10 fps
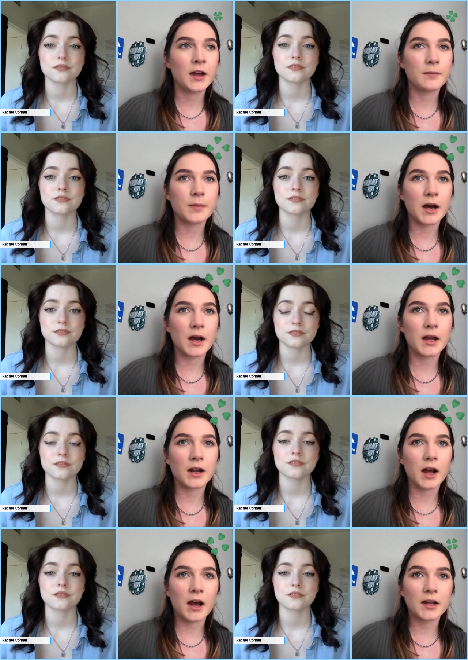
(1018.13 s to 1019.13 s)
Speaker 1: but
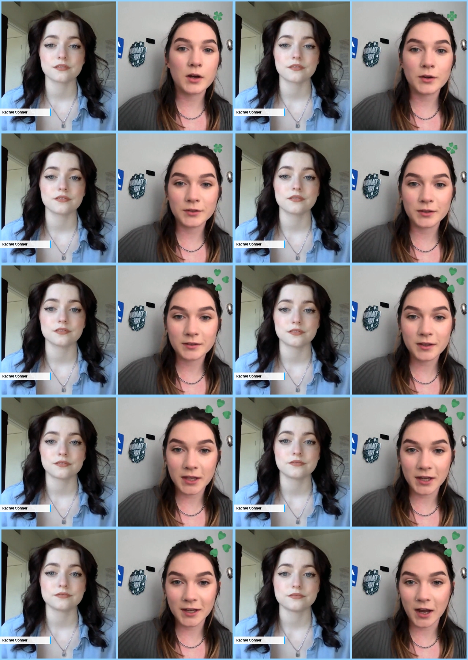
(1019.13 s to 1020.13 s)
I don't
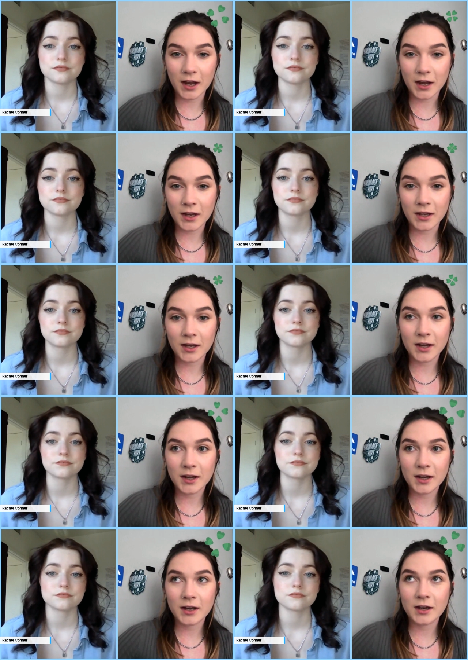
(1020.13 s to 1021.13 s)
think I
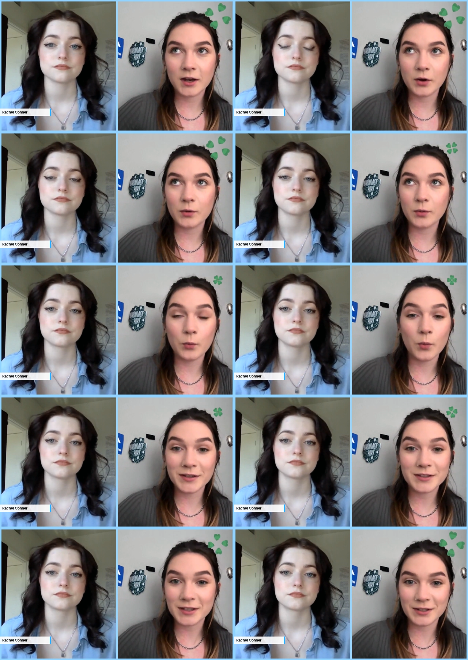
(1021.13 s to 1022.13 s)
want
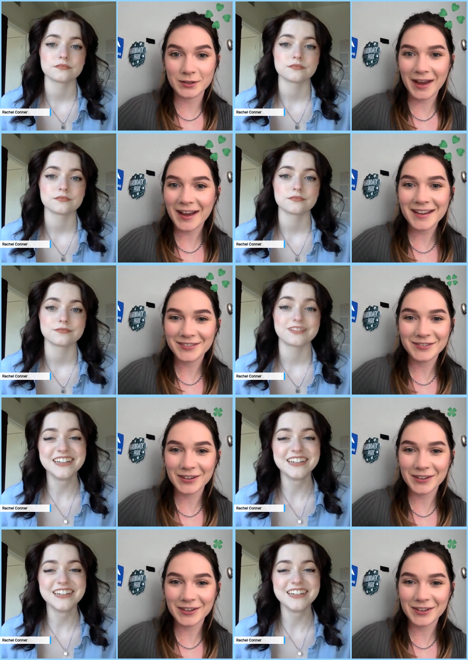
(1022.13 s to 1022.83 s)
to do that for